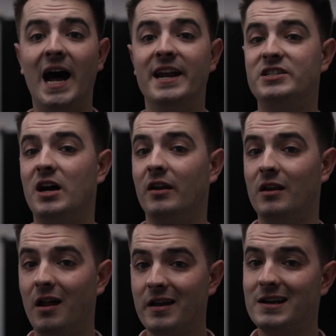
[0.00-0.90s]
and is
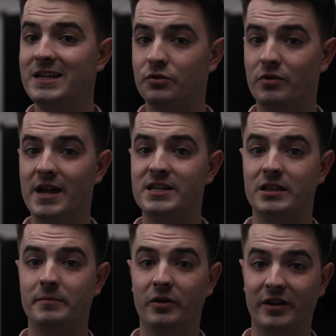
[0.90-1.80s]
unlikely to re-enter
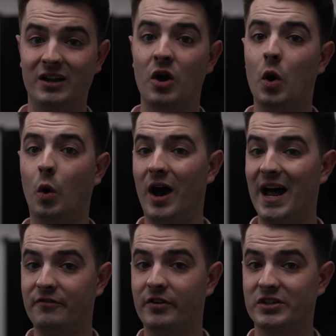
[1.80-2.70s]
the building or
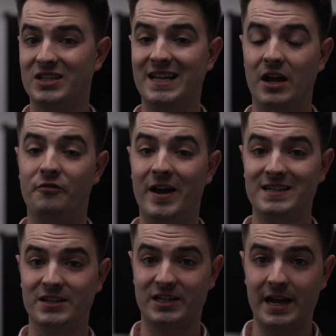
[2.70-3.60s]
adversely
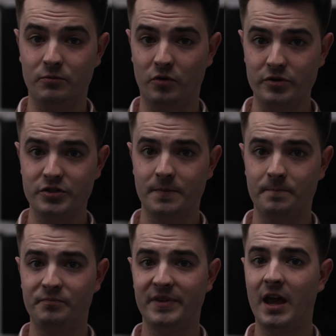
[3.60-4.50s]
affect escape routes.
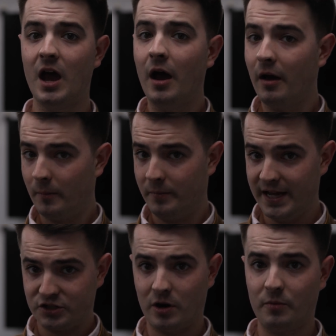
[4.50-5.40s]

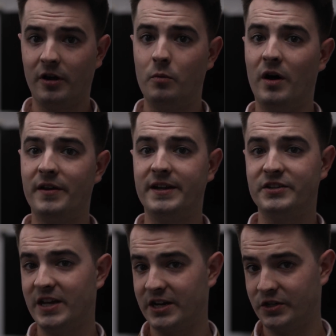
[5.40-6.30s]
BS 9991 in
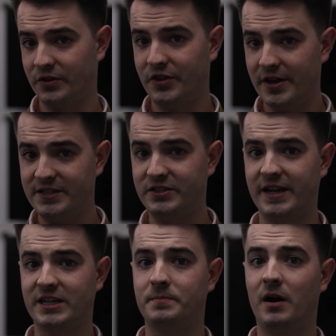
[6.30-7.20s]
section
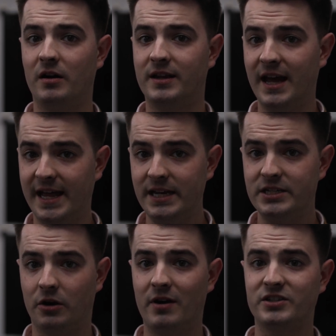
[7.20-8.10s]
36 part K
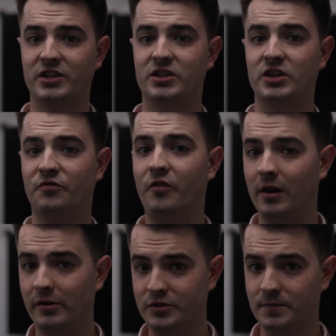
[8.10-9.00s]
directs us as
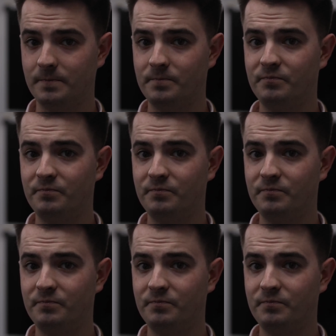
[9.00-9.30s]
follows.